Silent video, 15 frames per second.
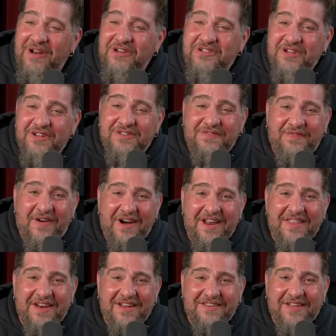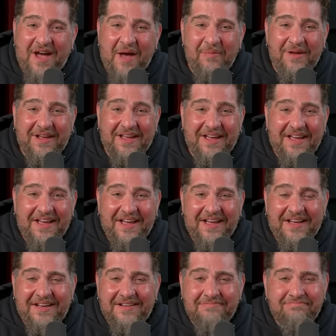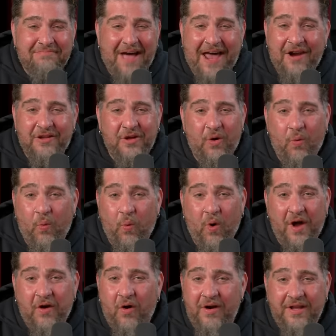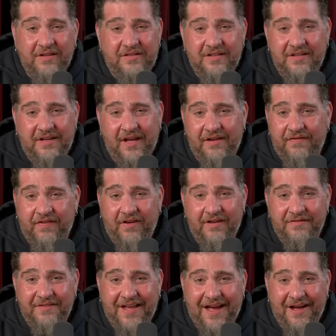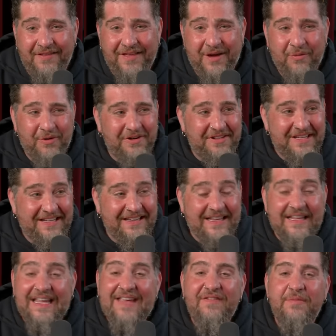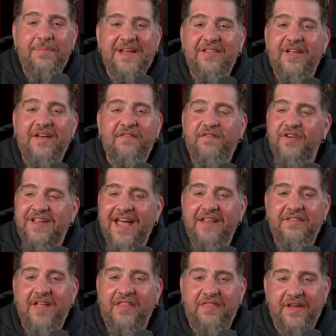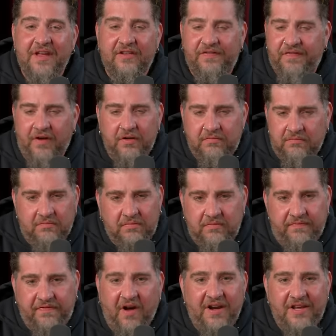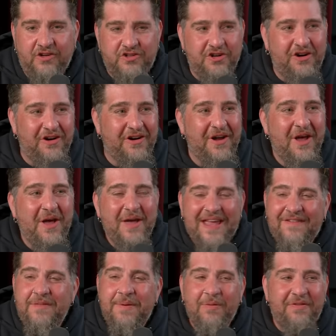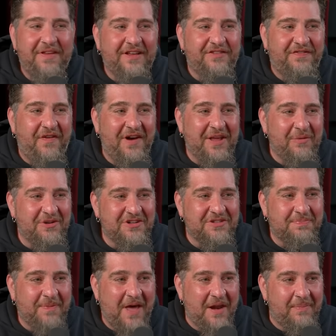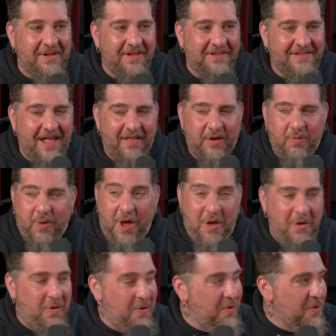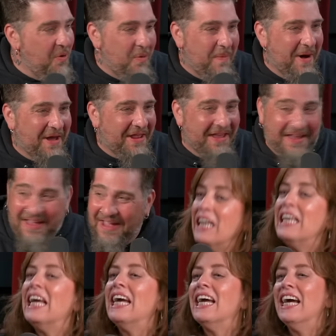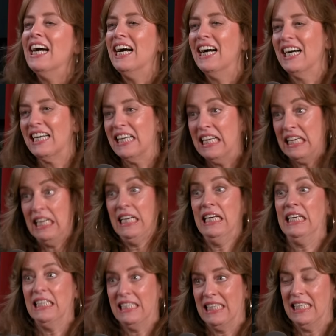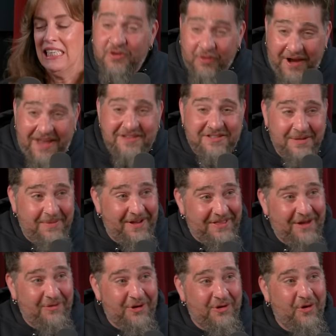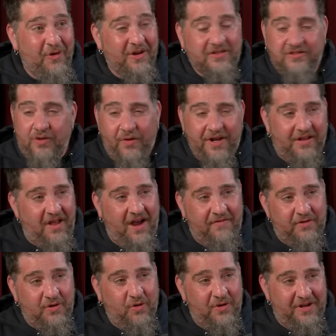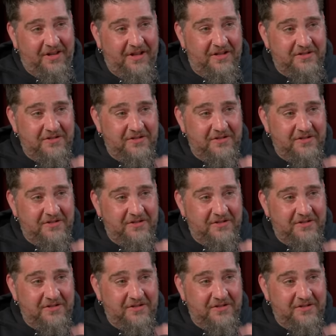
it's just funny that at a time like. I don't know what audience he can get in front of now that wouldn't even be like, forget not think it's funny, sure. Even people think it's funny would just kind of be like now, like, whoa, buddy. Yeah. Like, yeah. hang on. Easy. Because what's crazy about that recording is it's only a live recording of that